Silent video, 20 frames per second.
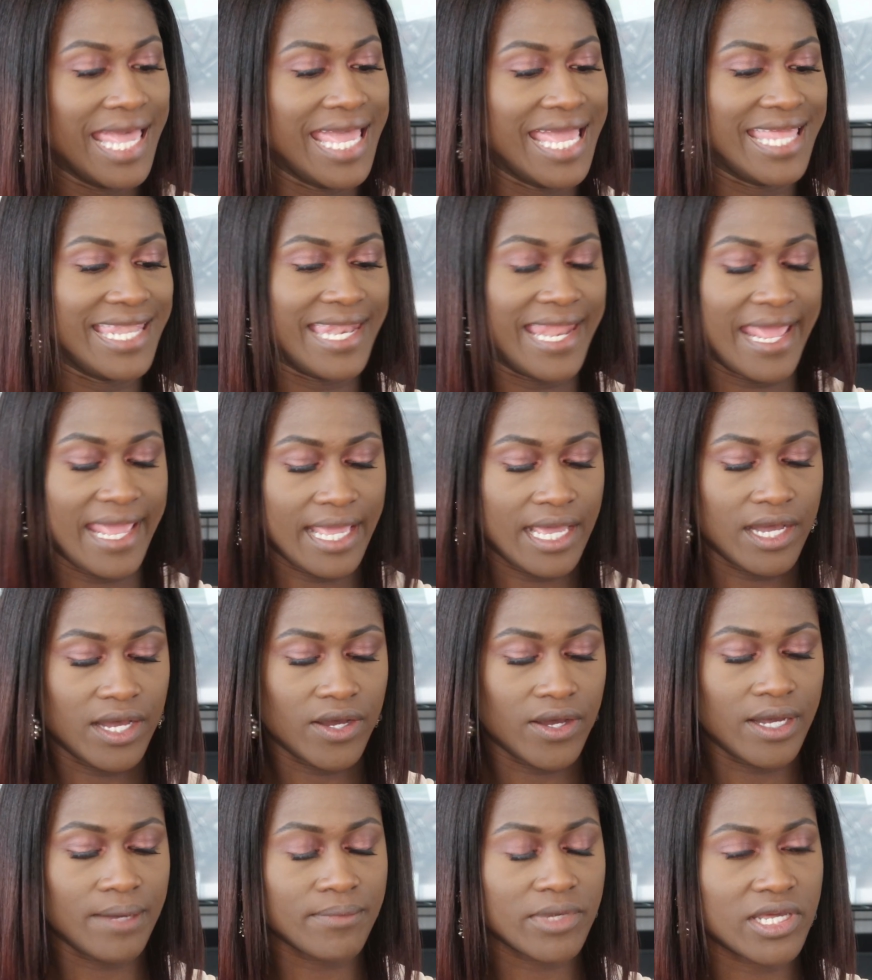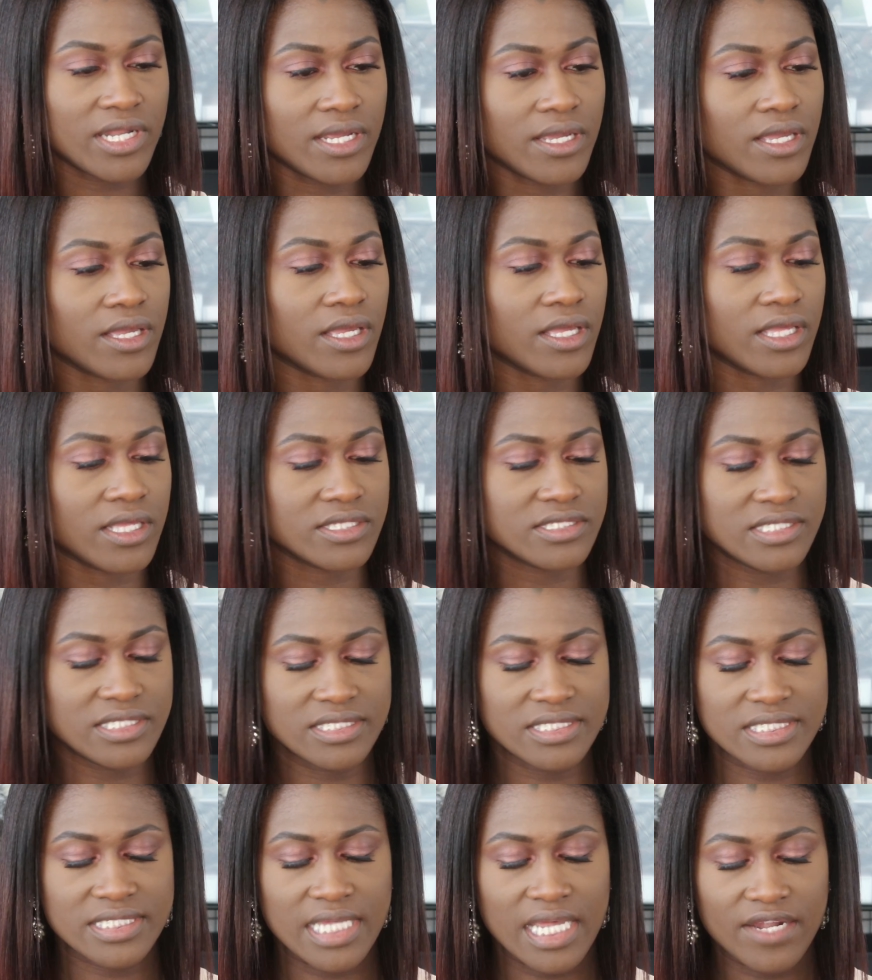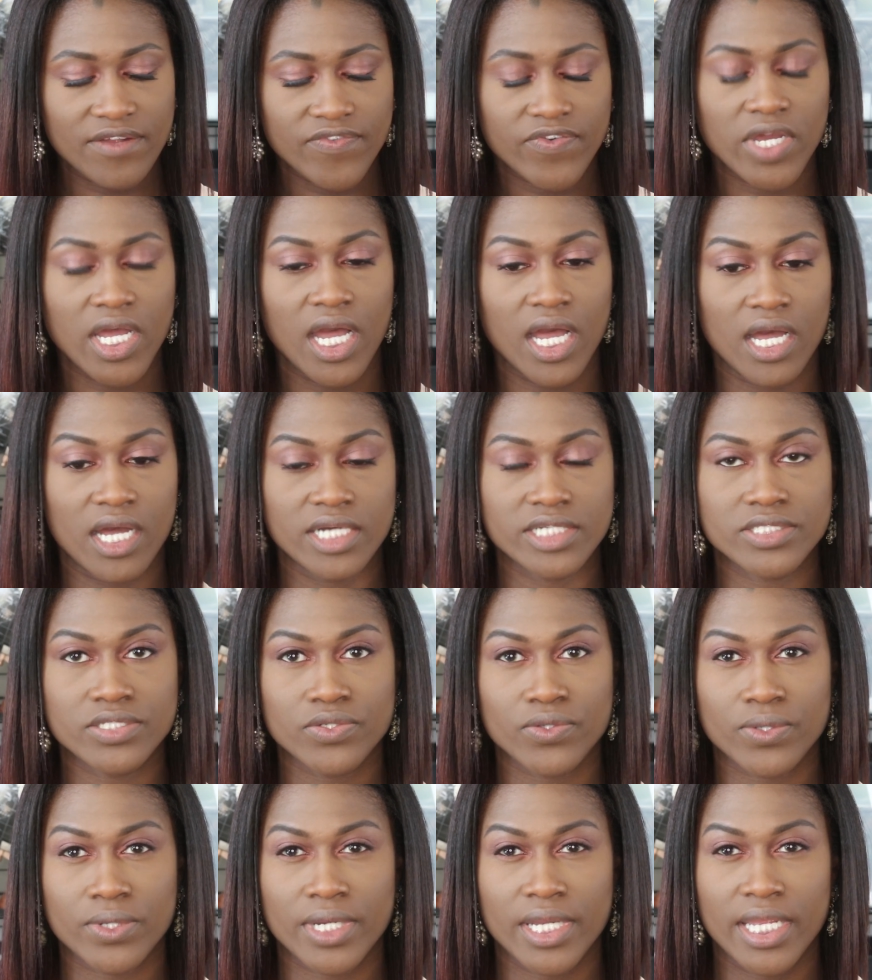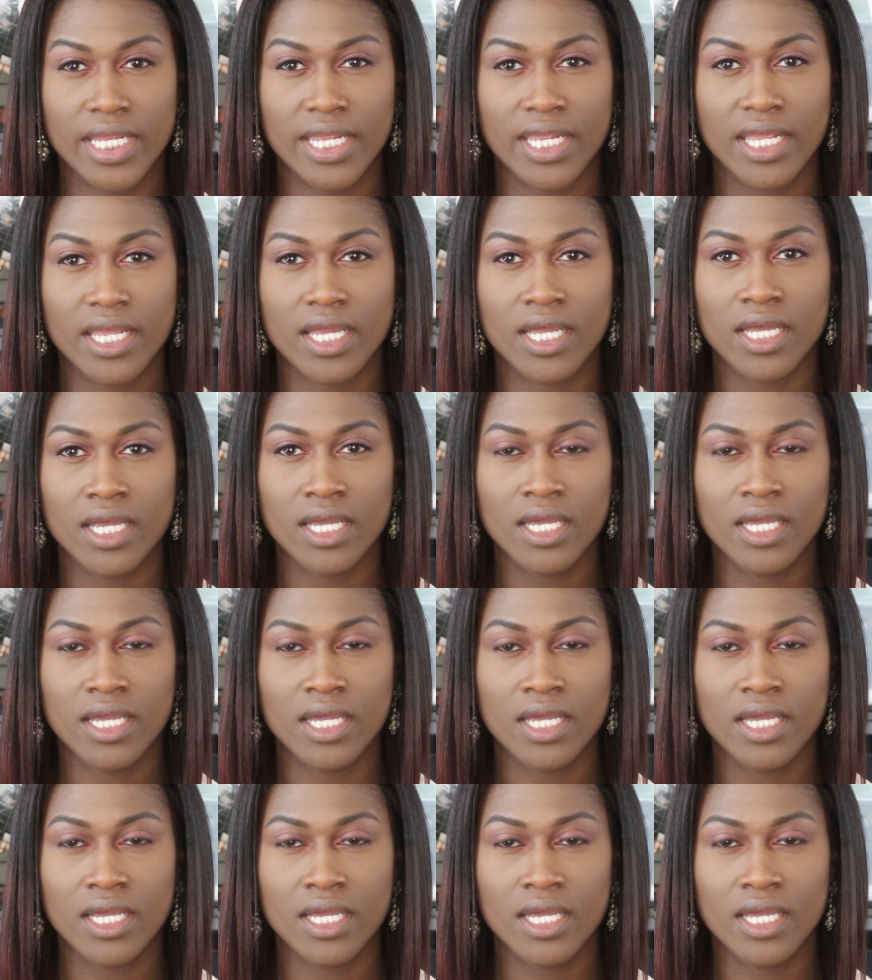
And now I'm gonna, instead of contouring,